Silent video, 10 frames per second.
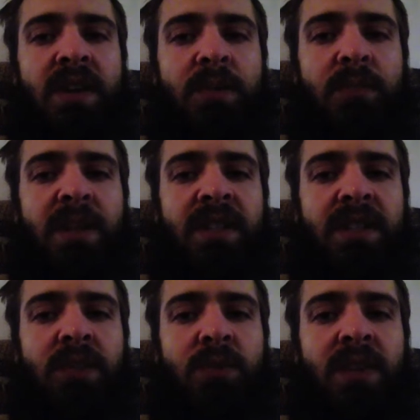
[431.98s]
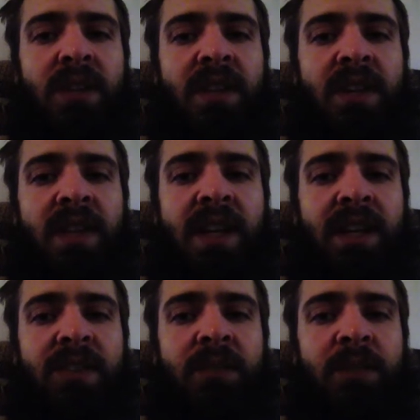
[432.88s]
mix it with
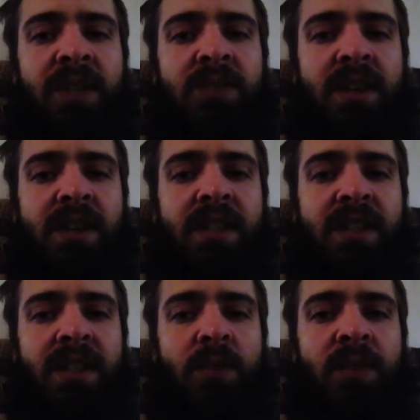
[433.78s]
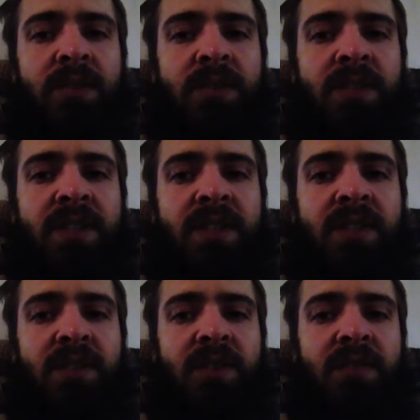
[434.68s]
calcium hydroxide, wait for it to
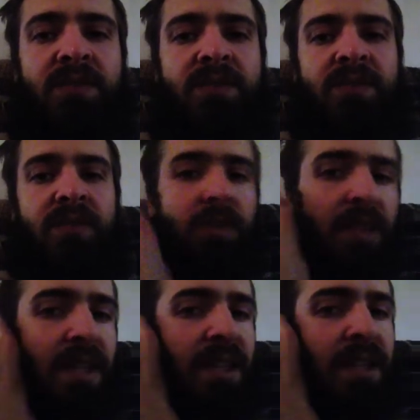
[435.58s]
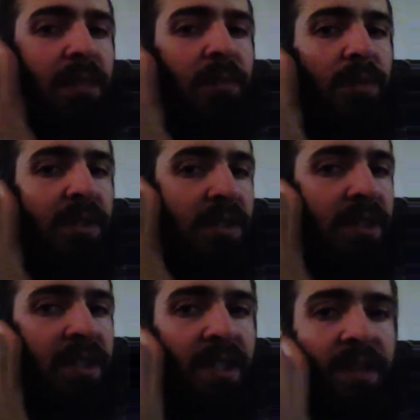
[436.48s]
dissolve. You can heat it up to
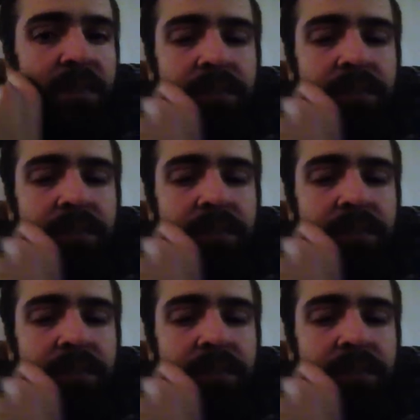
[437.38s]
100°C.